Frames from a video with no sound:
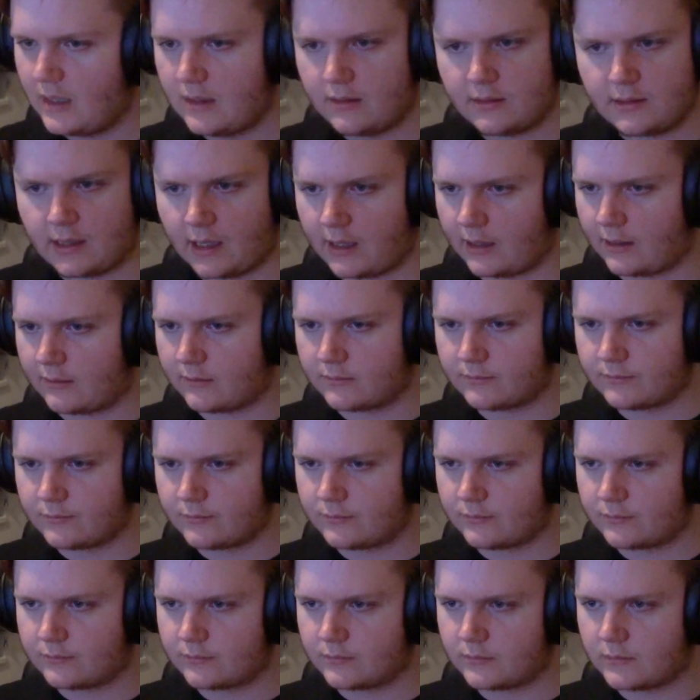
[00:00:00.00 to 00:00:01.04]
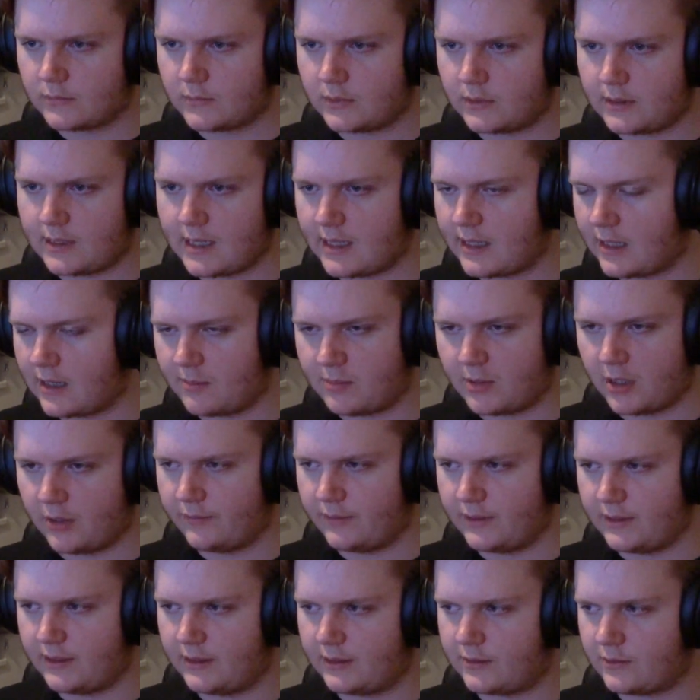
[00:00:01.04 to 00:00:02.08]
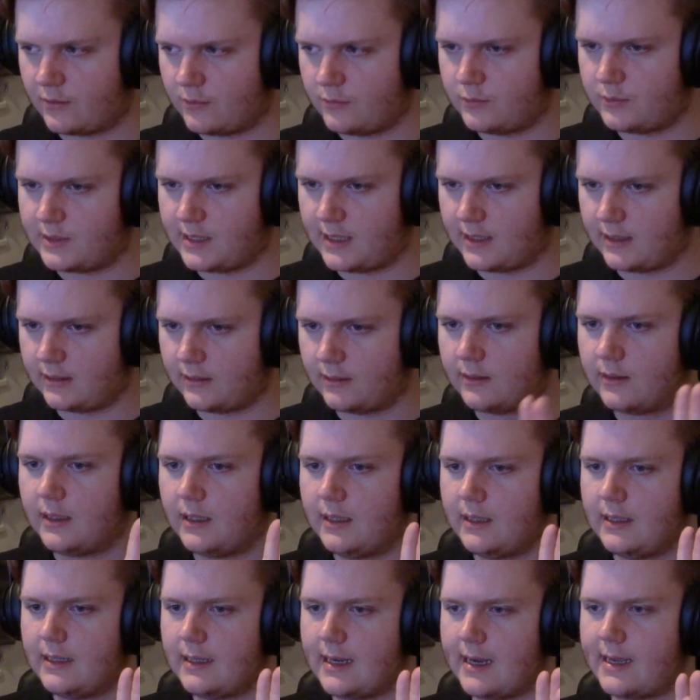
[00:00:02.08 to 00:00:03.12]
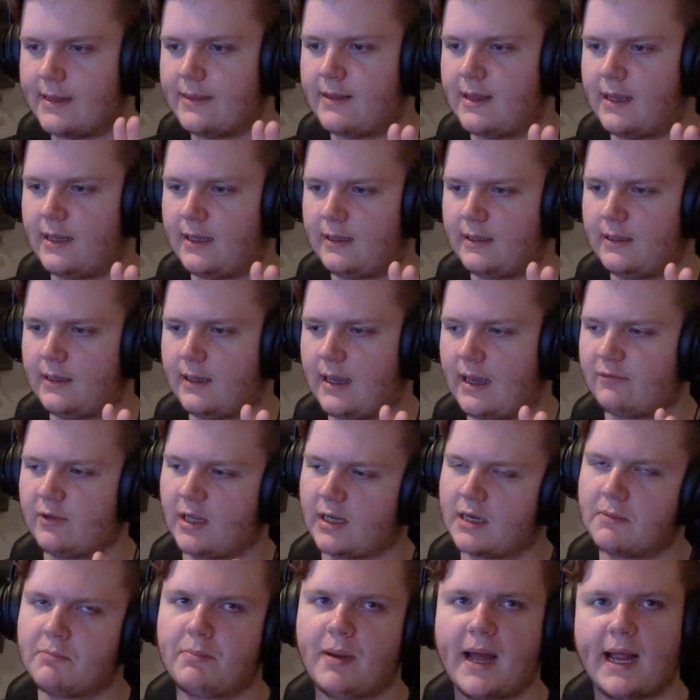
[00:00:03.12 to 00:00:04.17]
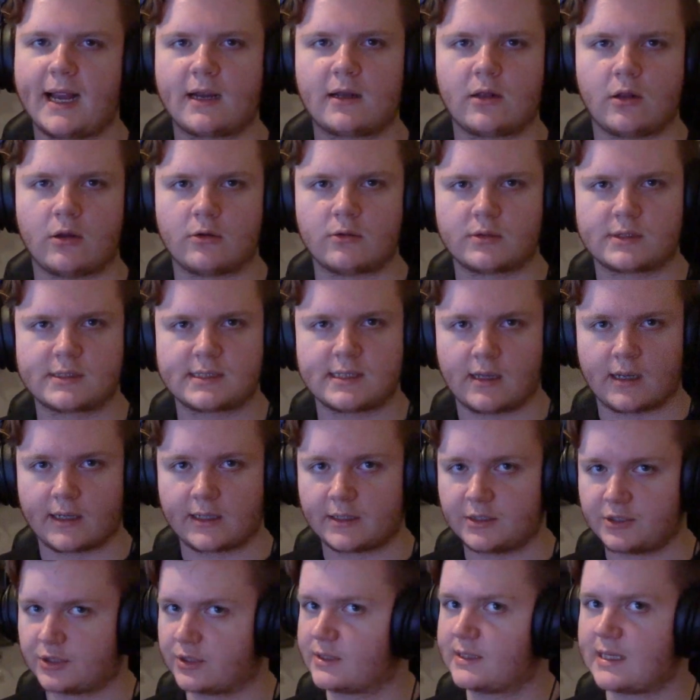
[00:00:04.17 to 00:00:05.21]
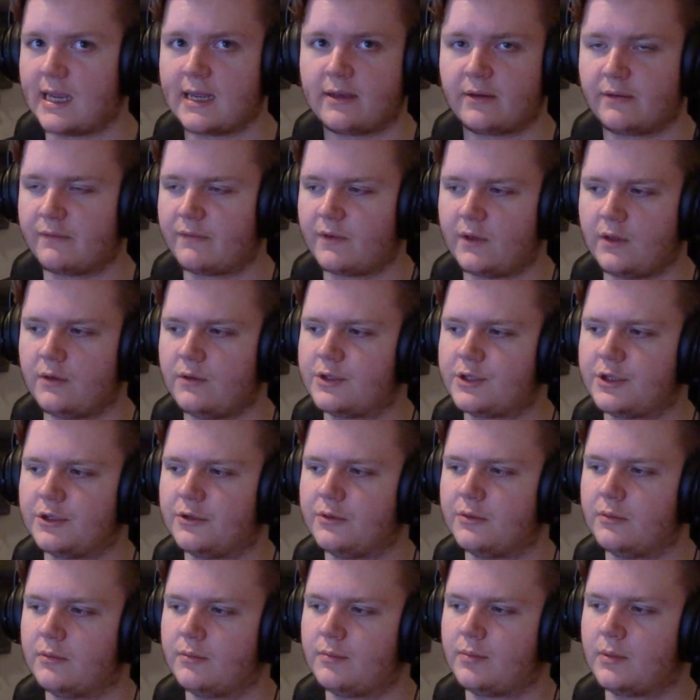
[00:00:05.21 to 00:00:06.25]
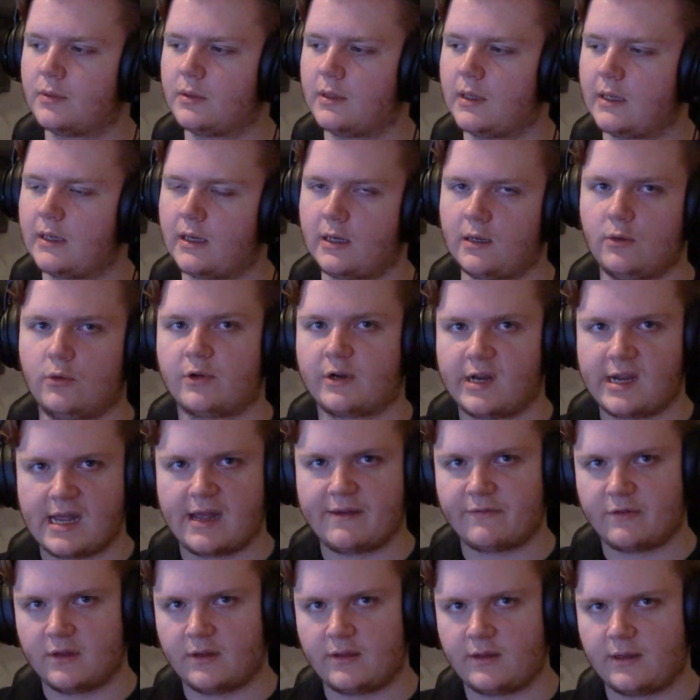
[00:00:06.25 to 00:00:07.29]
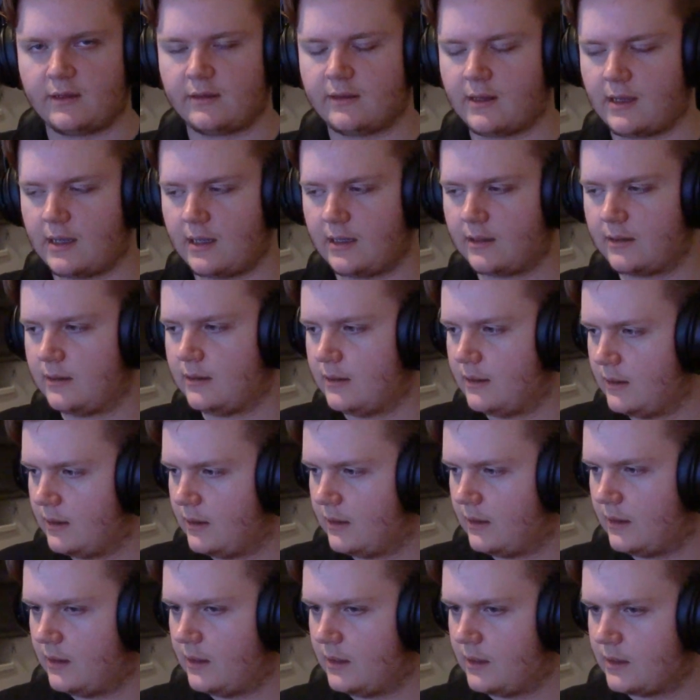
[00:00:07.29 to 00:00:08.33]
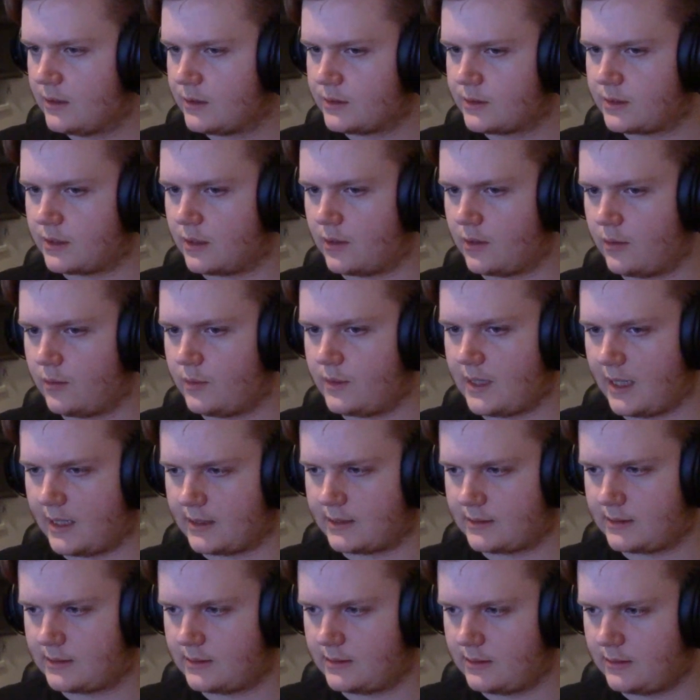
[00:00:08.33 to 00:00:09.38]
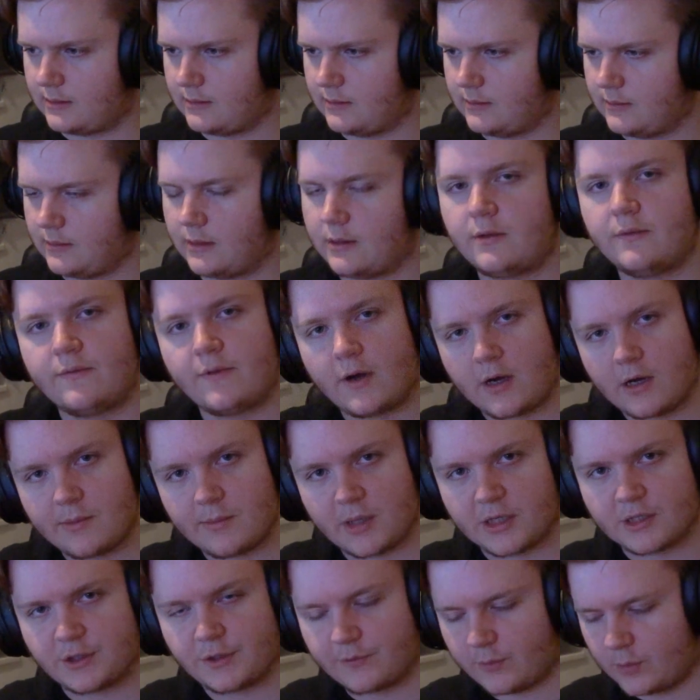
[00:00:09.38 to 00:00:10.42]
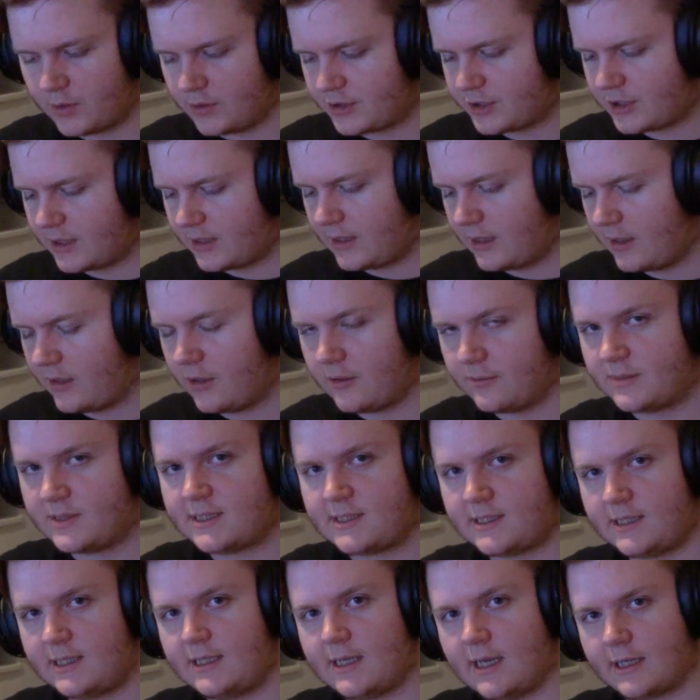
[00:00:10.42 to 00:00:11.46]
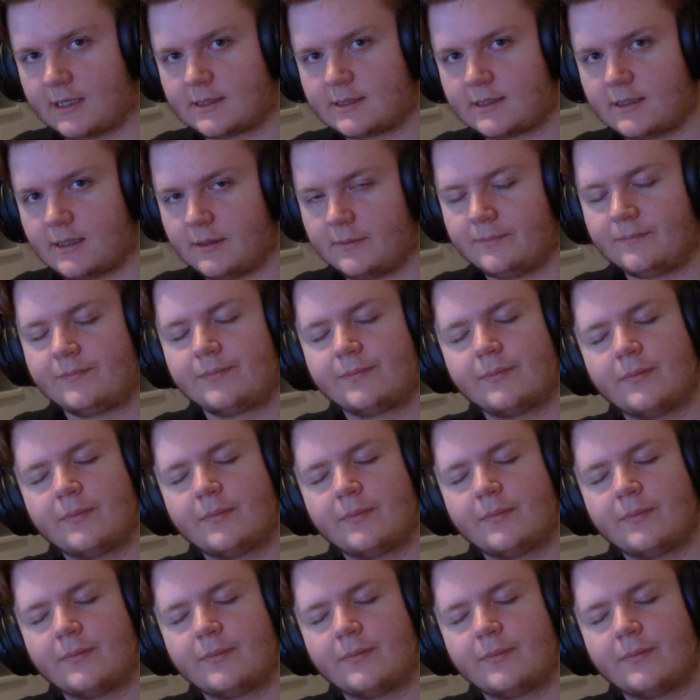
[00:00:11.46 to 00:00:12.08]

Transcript: Like, get it uploaded, all done. and then have like a backlog so that I can just edit for YouTube, and I already have the thing there. So yes, thank you very much for watching. I hope to see you next time.